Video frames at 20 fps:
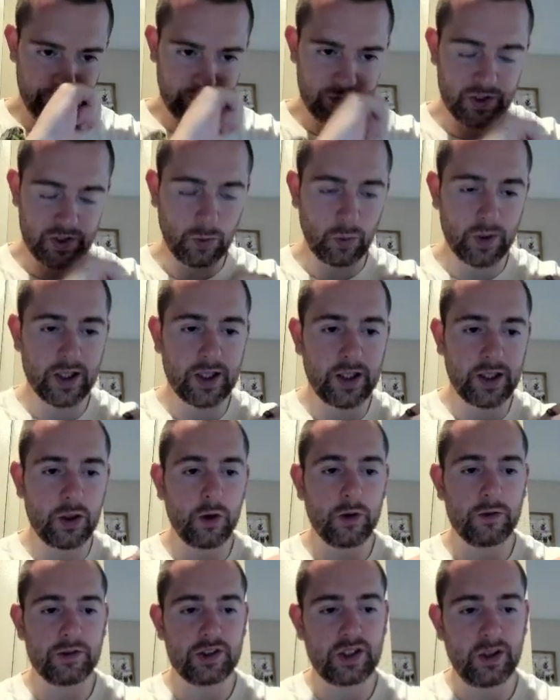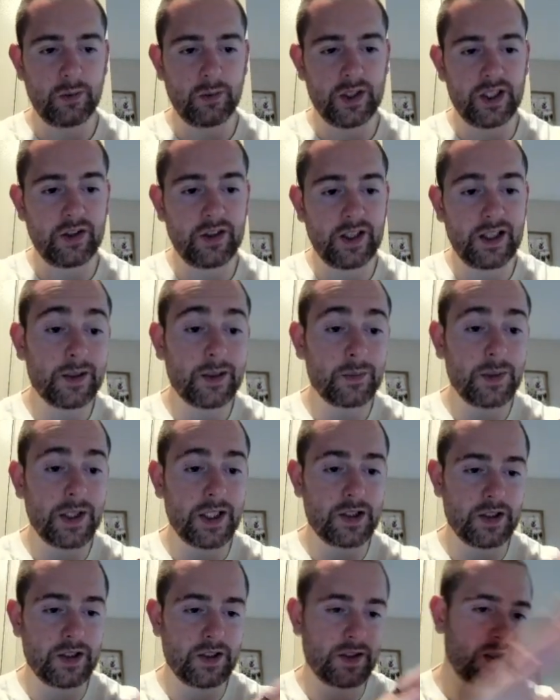So we're going to go over some of the landing
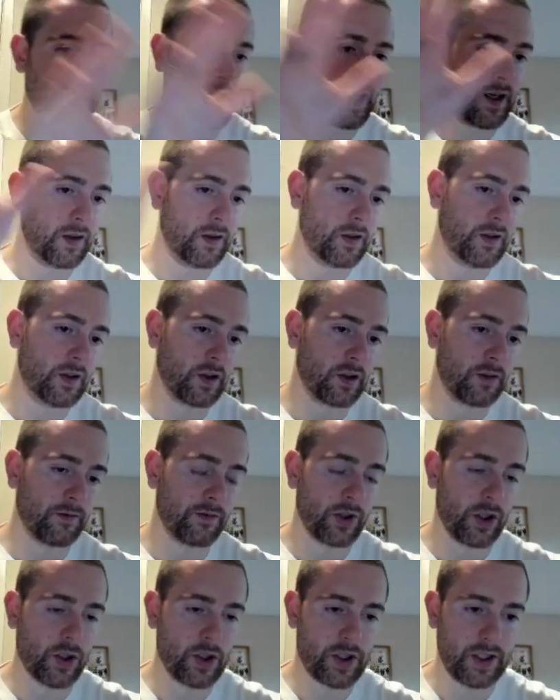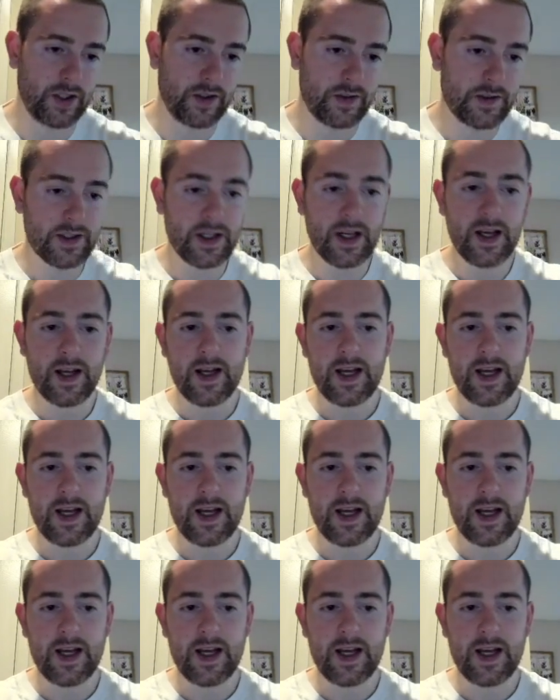pages and the conversions